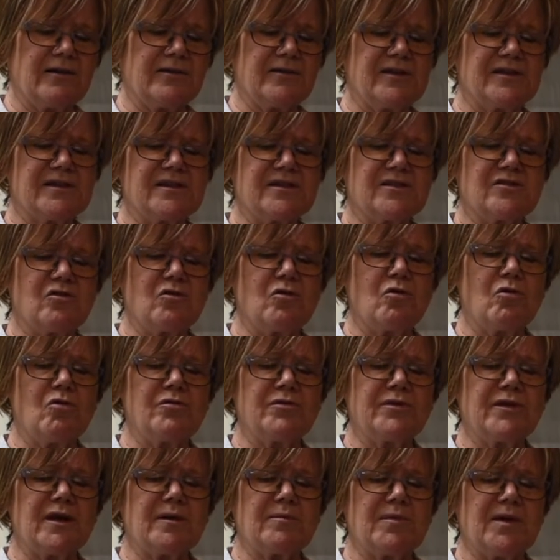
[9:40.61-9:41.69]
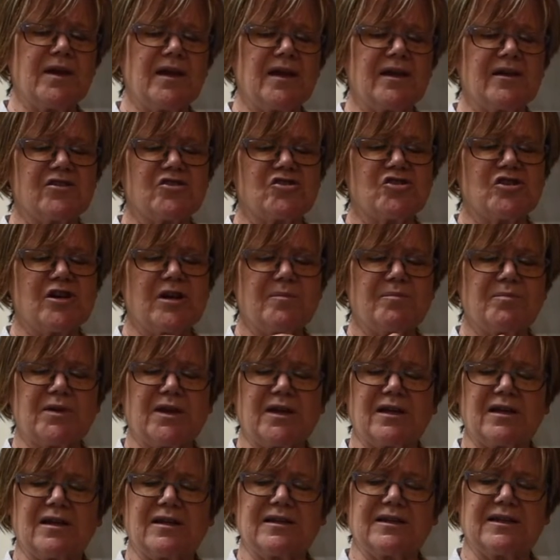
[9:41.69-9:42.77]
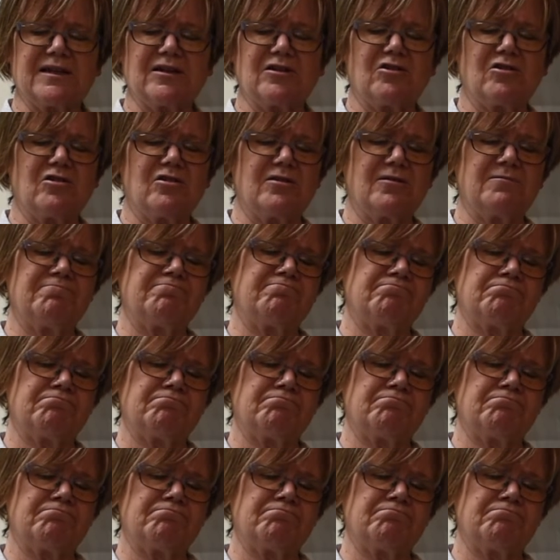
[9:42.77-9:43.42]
This is a whole nutmeg. It's shaped like a little